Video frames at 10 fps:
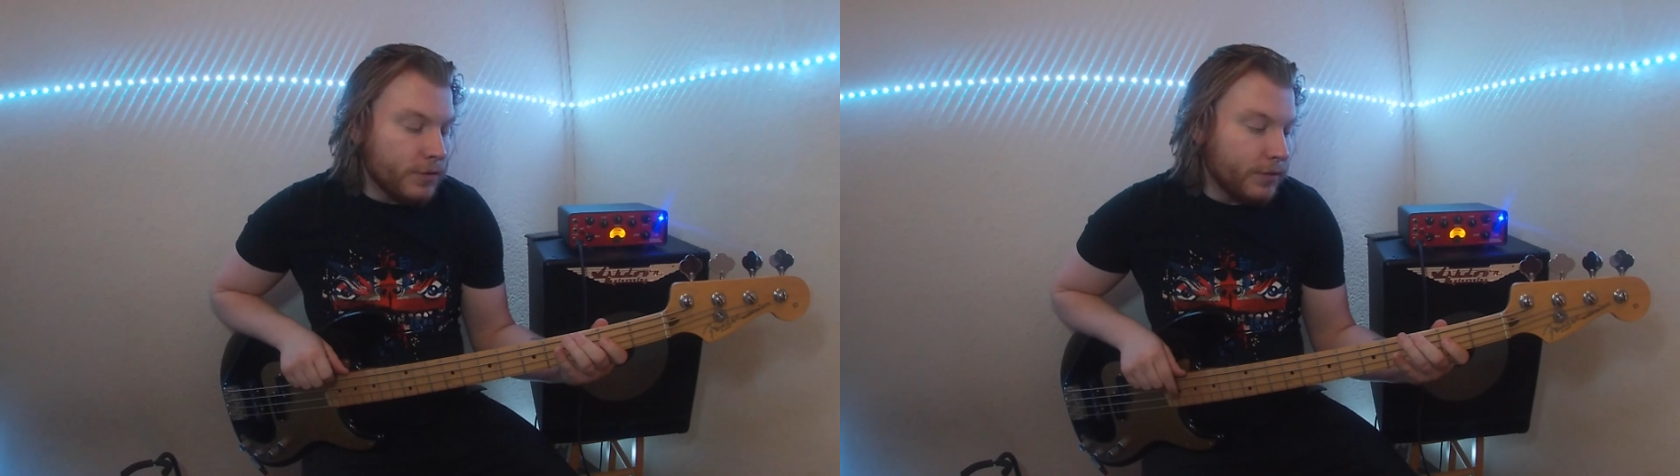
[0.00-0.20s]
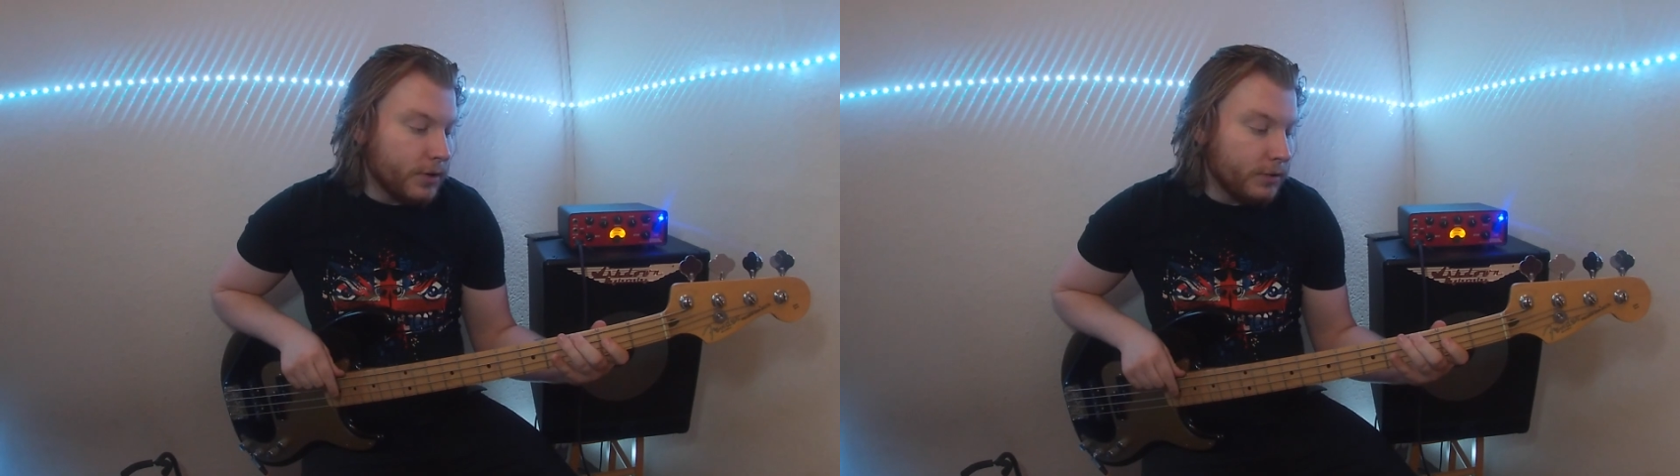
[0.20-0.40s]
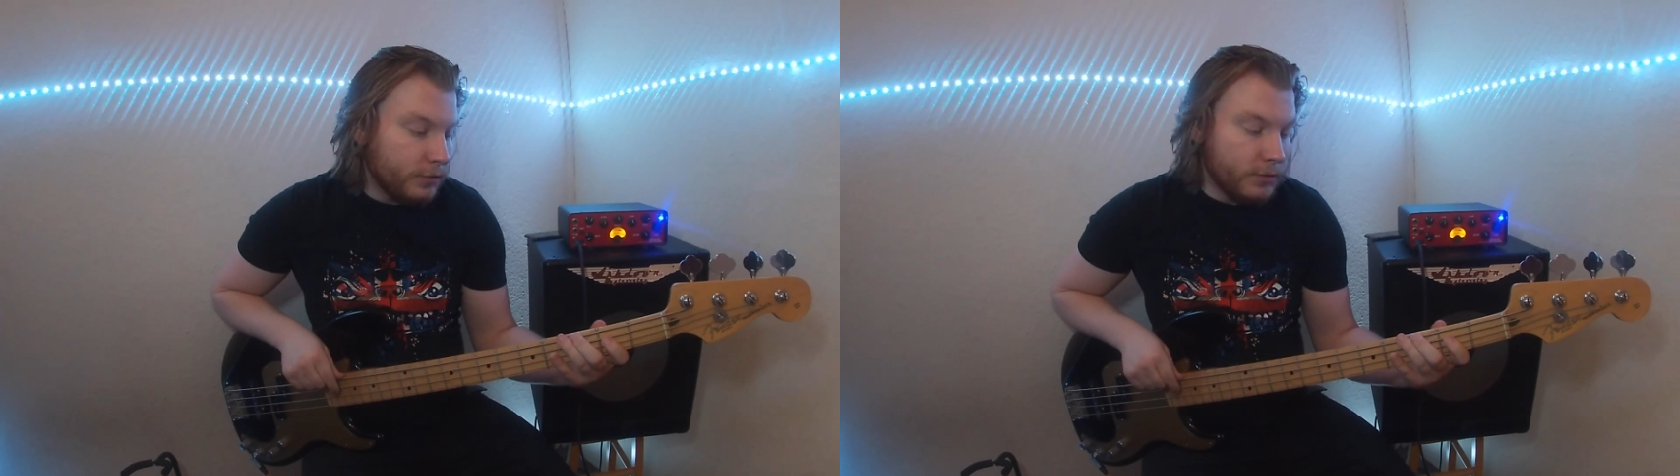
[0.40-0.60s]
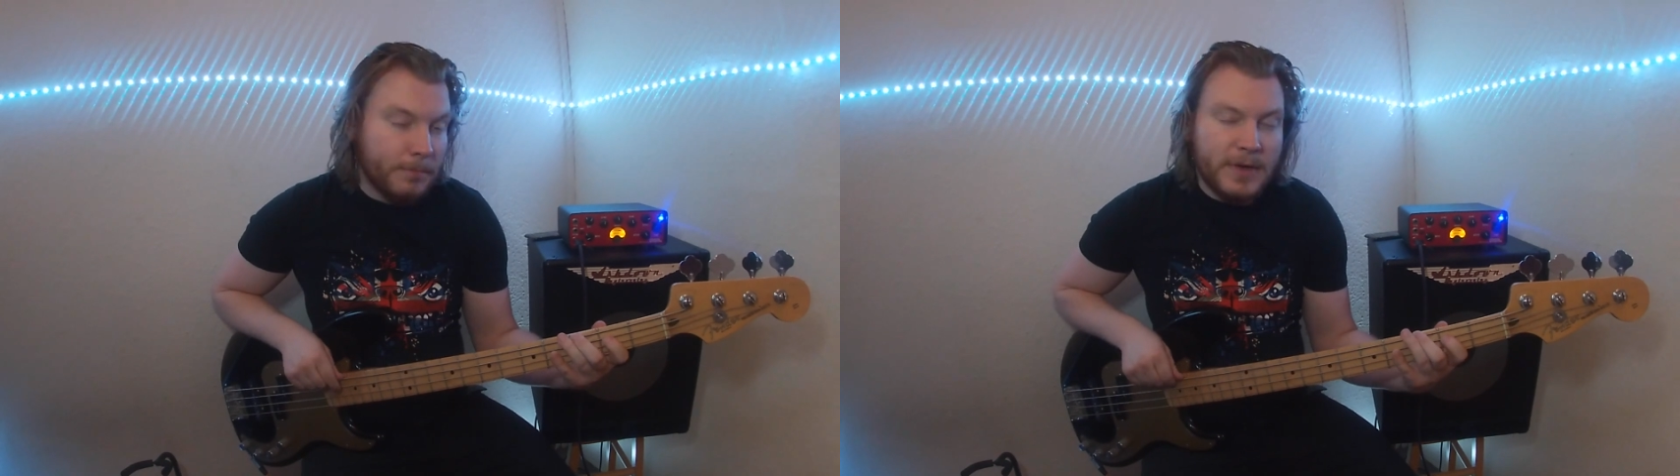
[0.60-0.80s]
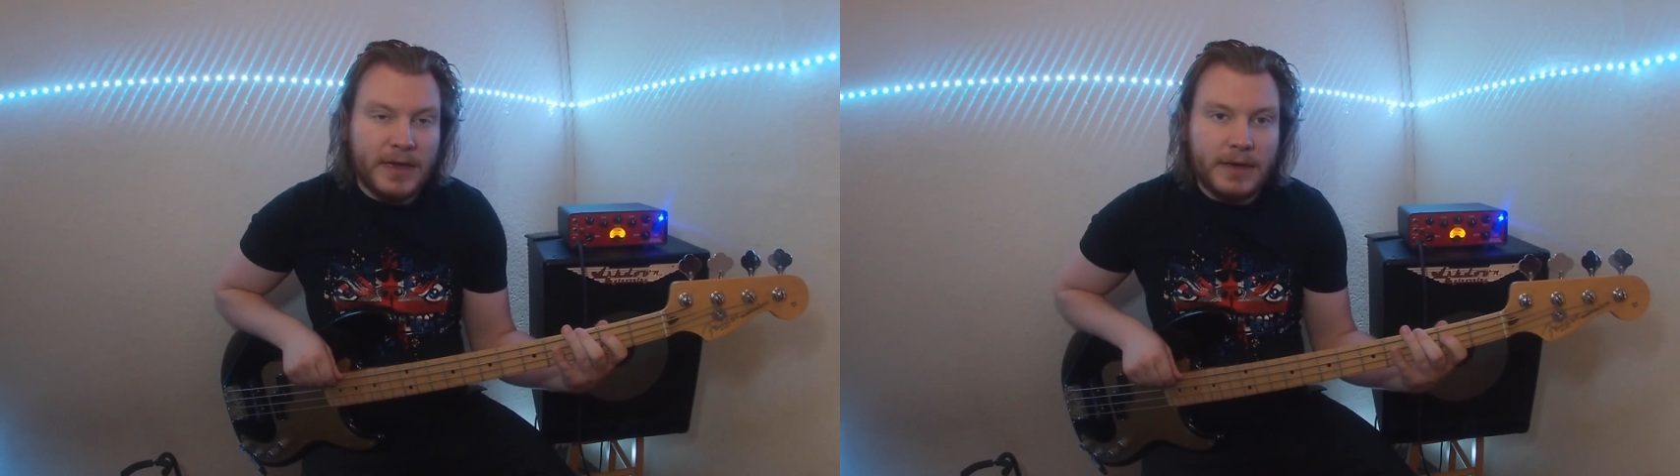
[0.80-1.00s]
third to
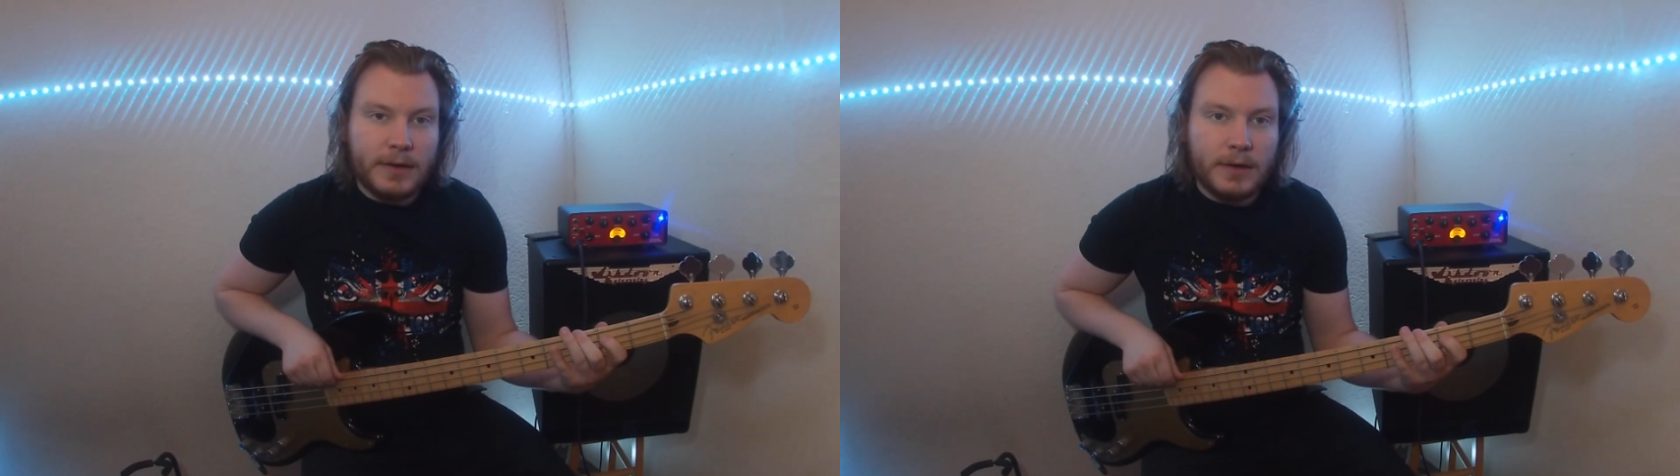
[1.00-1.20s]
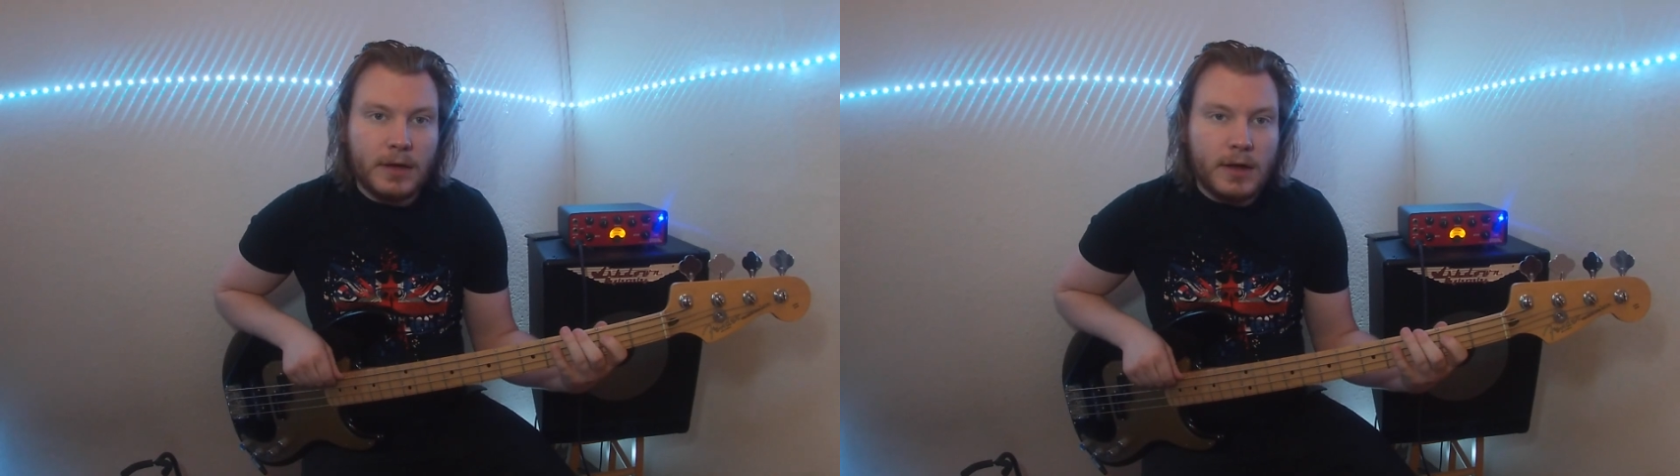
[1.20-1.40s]
B,